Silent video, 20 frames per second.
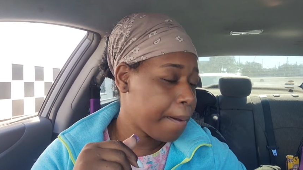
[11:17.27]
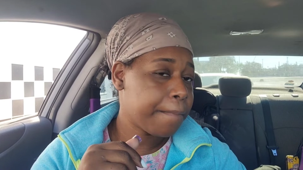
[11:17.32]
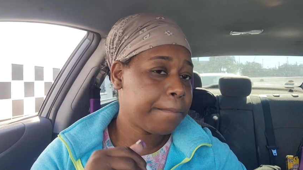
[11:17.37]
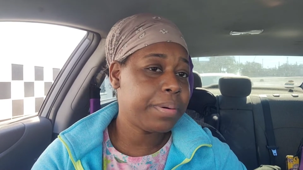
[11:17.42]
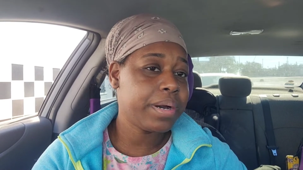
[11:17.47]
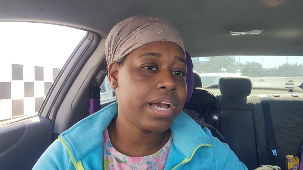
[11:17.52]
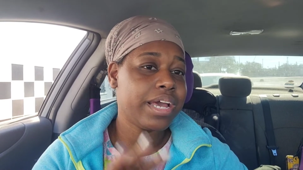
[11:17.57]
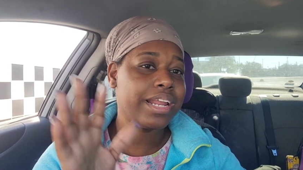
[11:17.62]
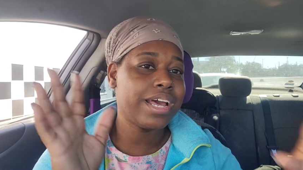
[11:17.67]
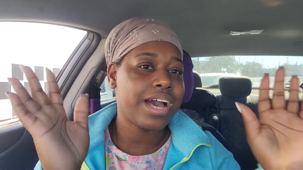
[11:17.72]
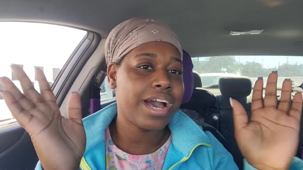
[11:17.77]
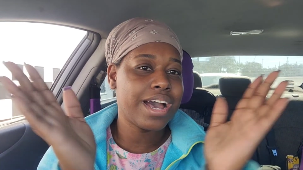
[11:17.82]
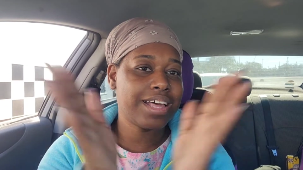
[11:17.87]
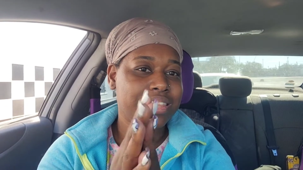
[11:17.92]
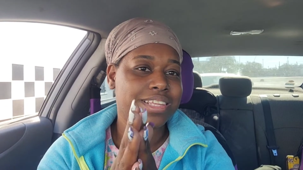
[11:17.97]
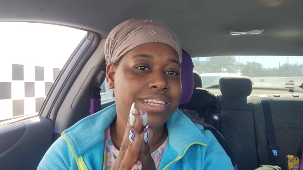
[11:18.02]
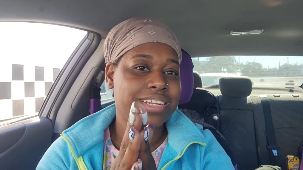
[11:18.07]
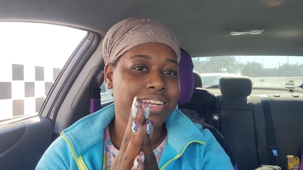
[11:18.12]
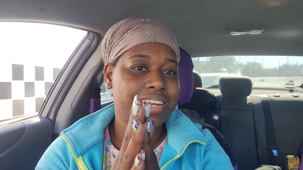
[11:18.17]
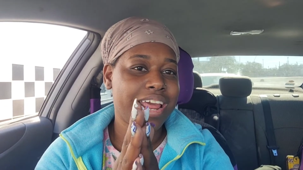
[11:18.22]
But
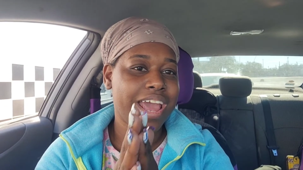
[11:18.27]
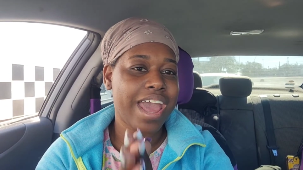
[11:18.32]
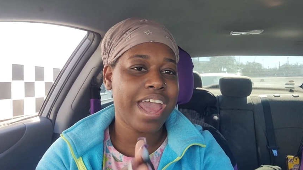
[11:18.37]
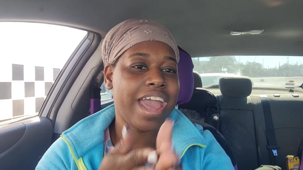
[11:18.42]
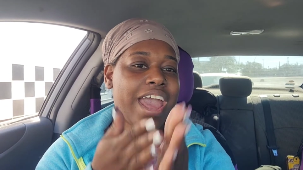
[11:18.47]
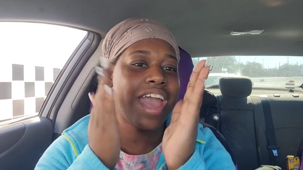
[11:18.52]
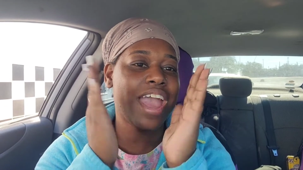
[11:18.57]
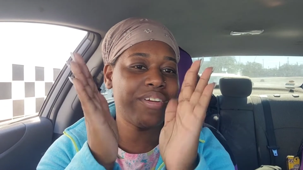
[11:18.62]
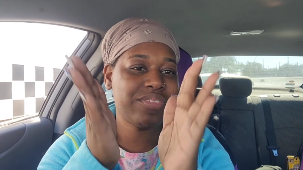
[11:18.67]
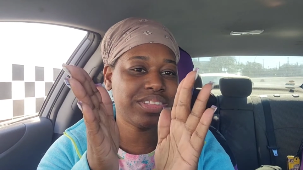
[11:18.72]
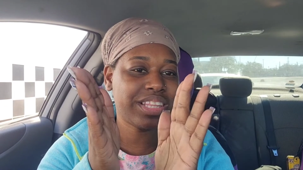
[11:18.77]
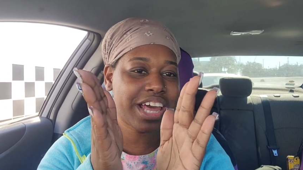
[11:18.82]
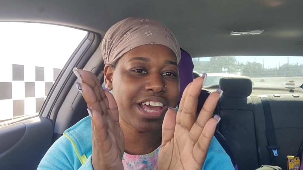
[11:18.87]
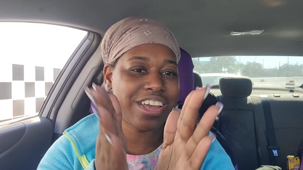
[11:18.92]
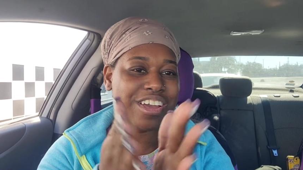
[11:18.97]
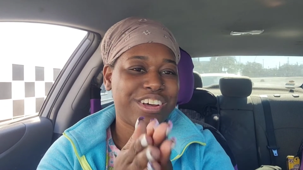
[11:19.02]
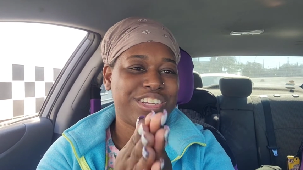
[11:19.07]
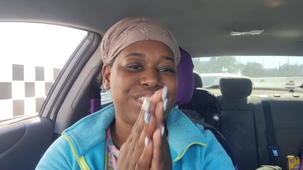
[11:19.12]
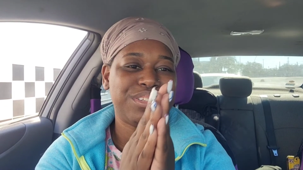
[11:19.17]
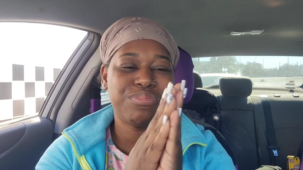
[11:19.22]
other than that,
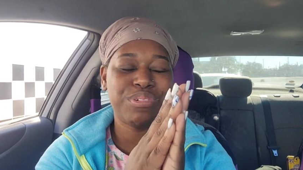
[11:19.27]
everything else